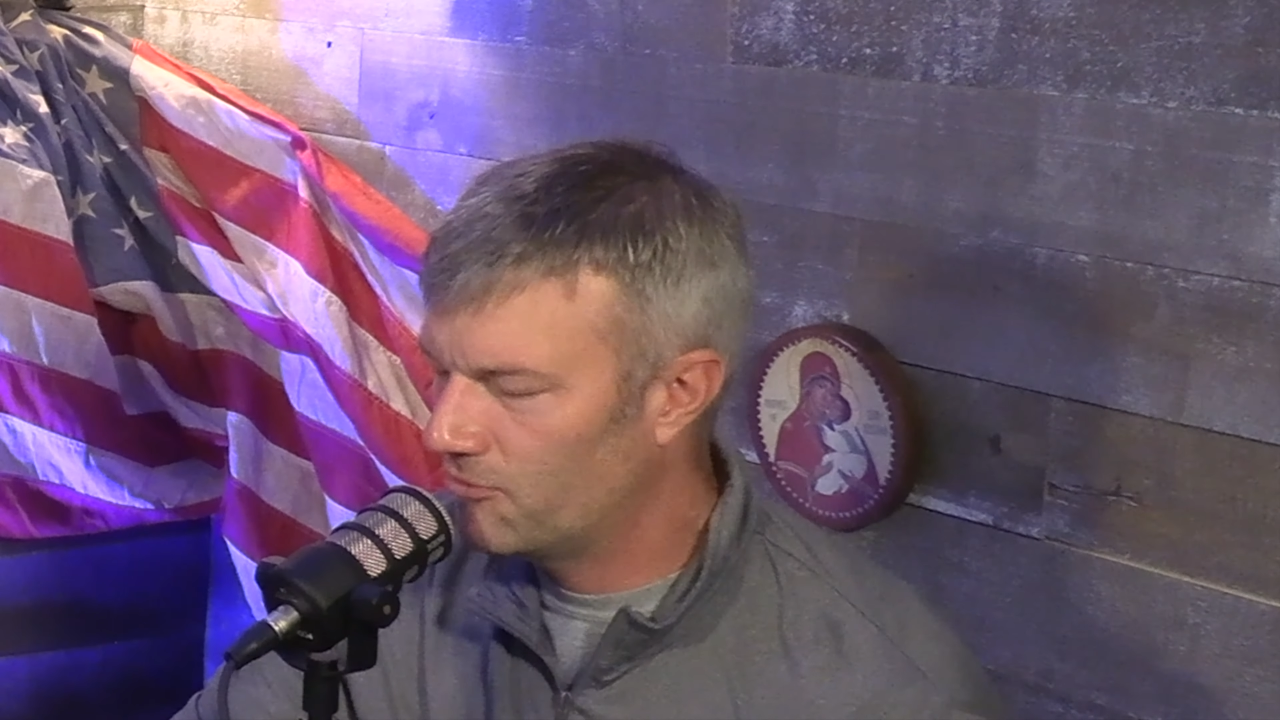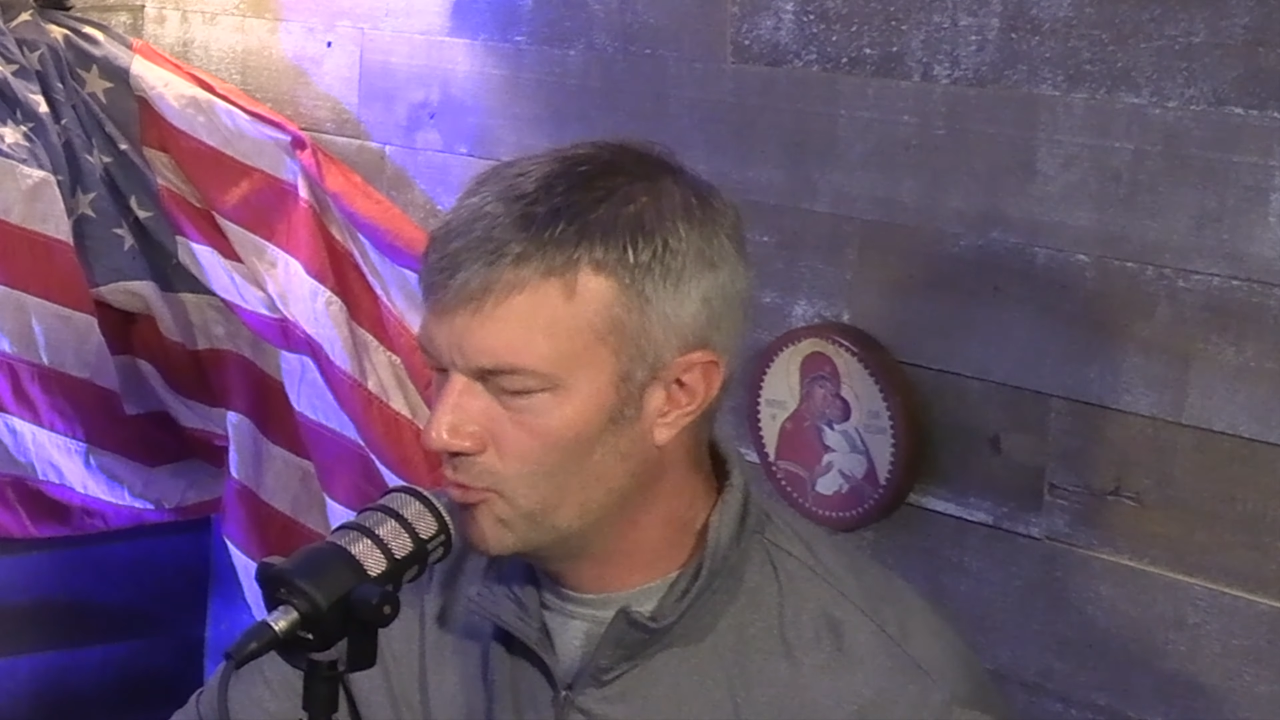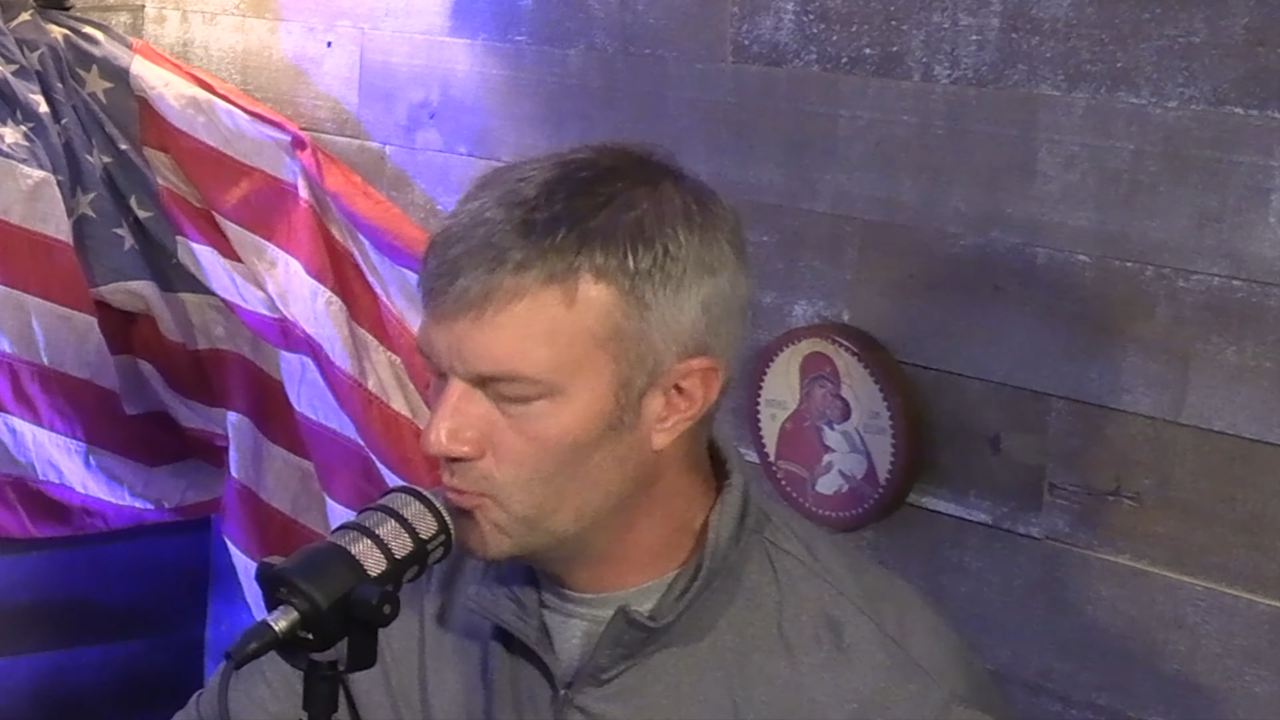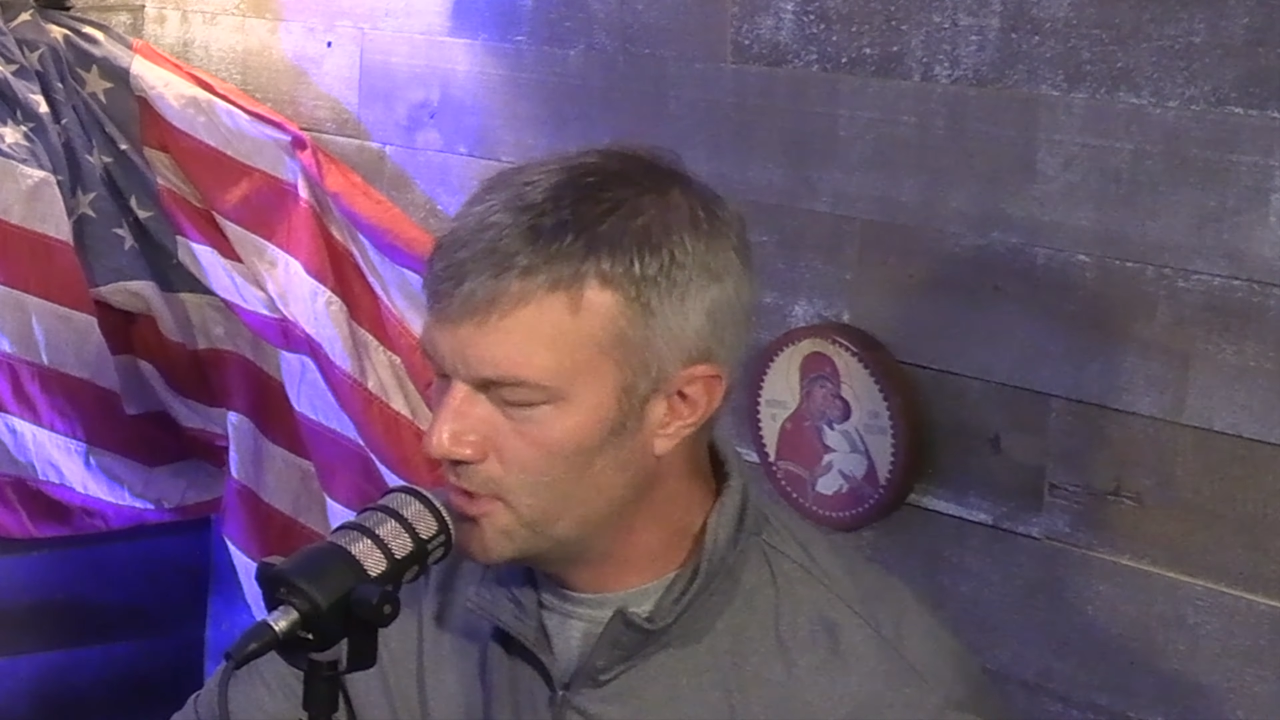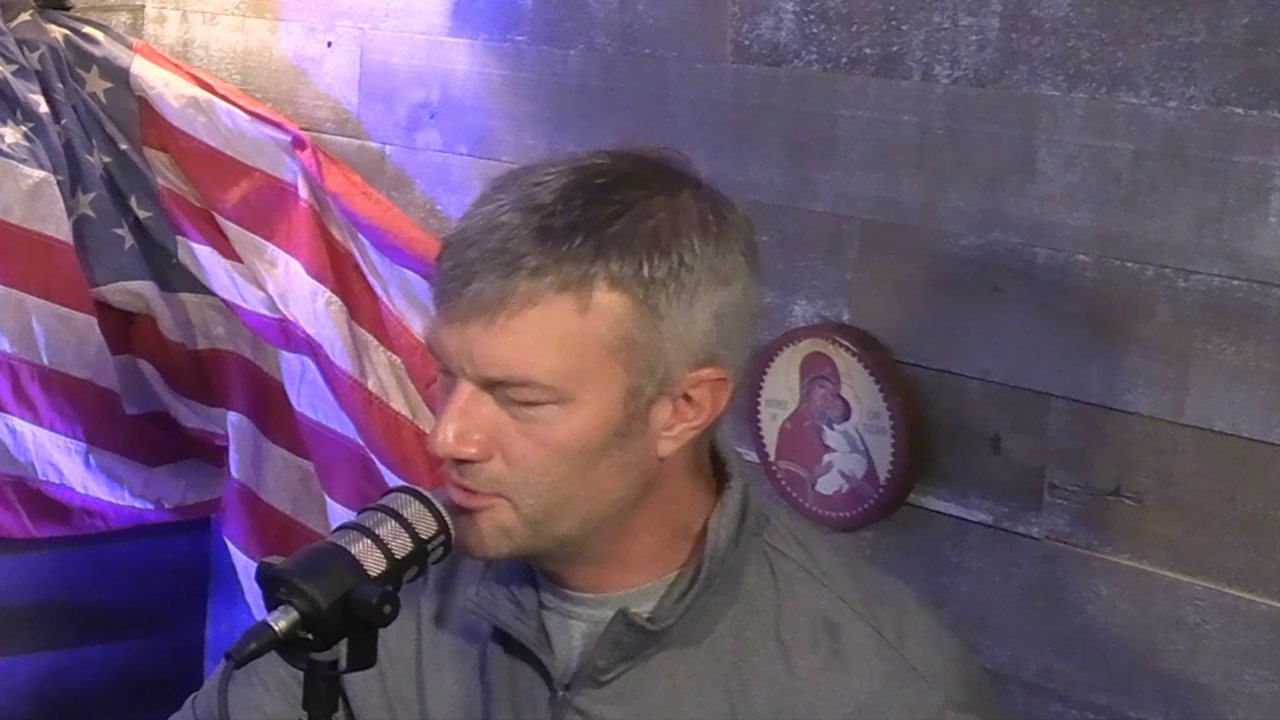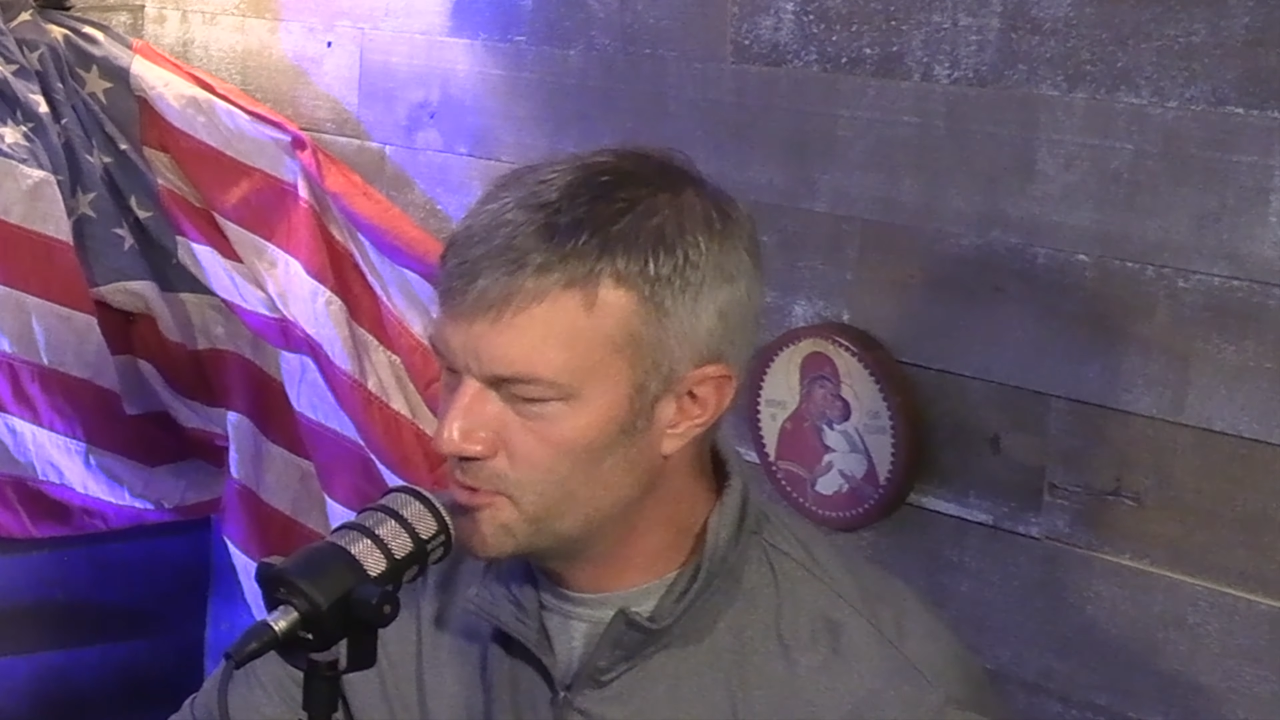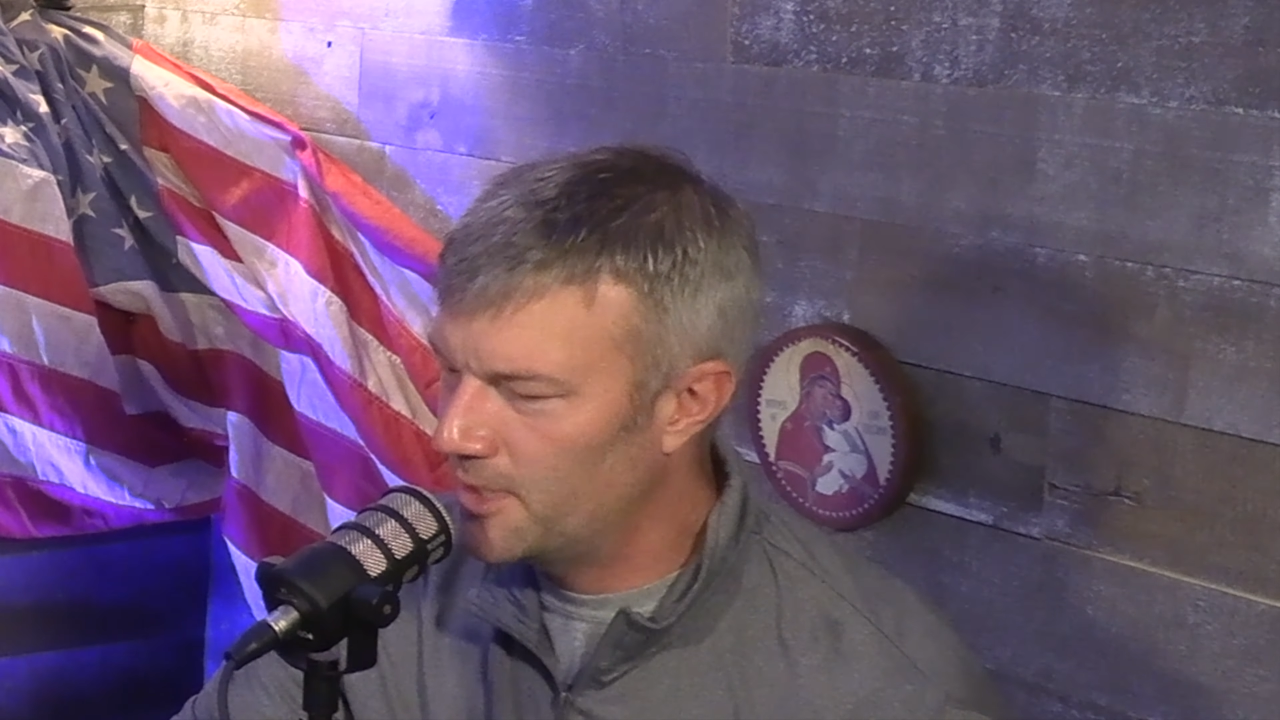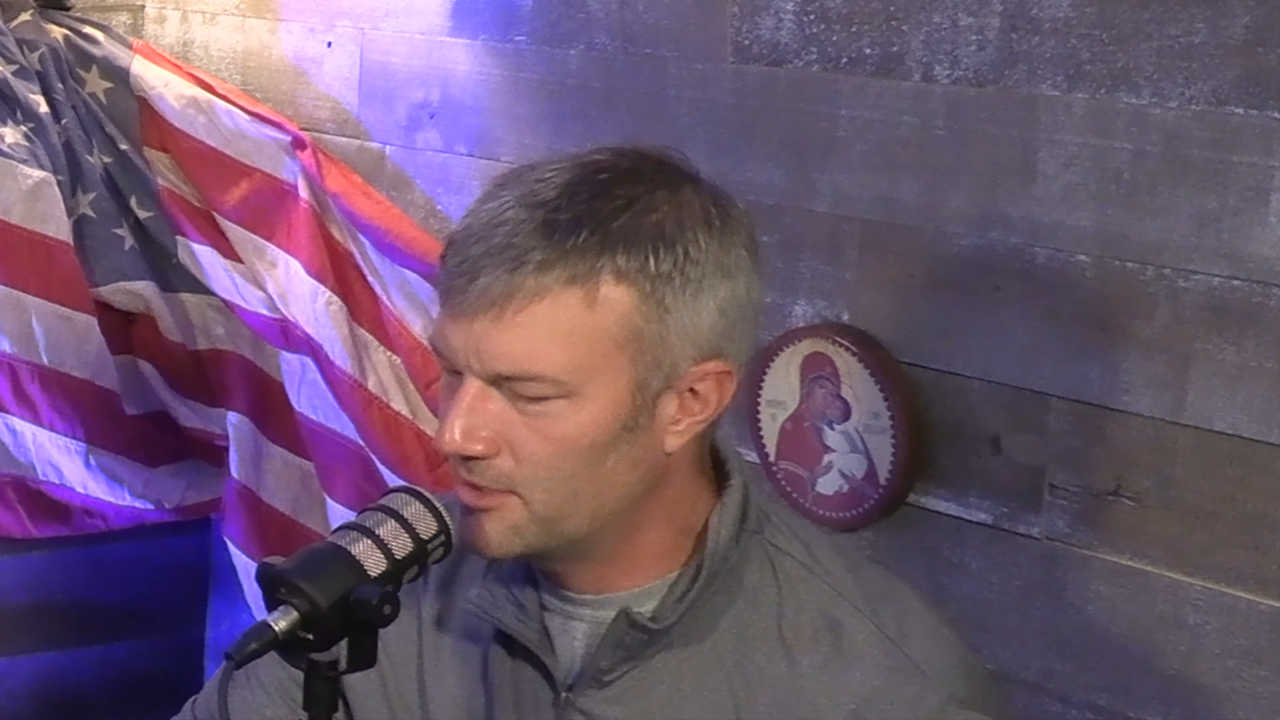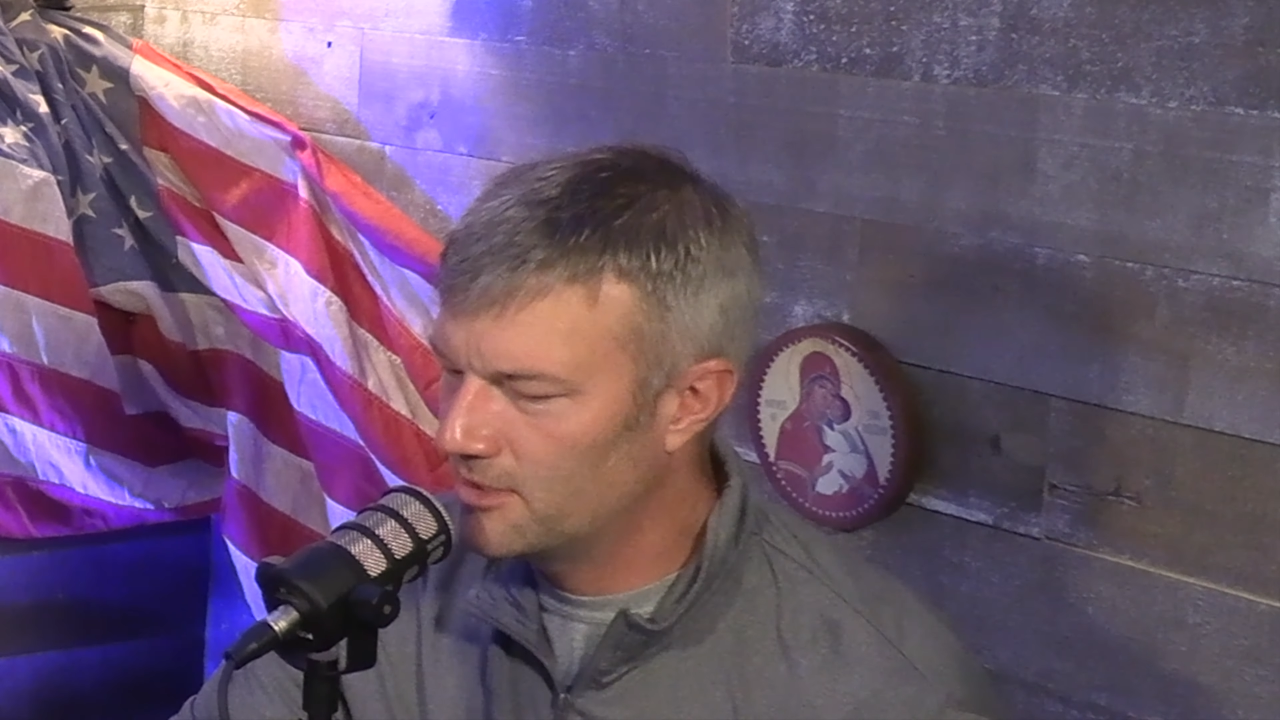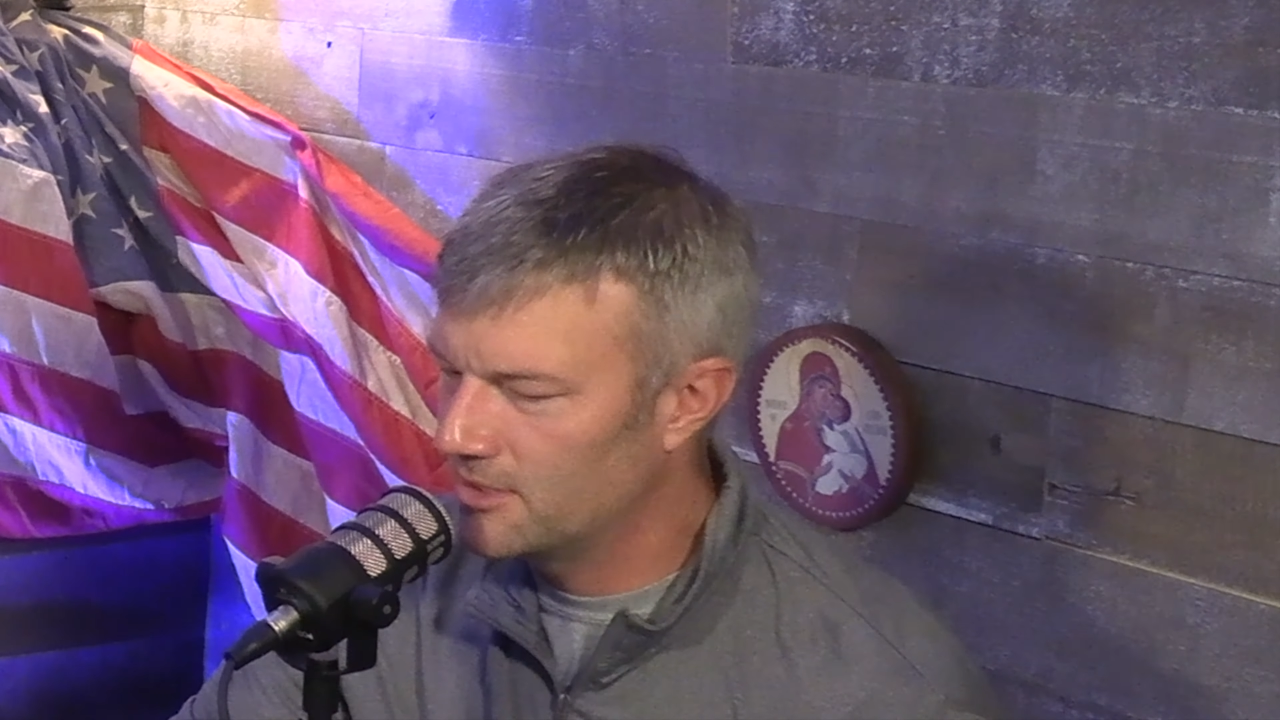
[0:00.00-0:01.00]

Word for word: So in one respect,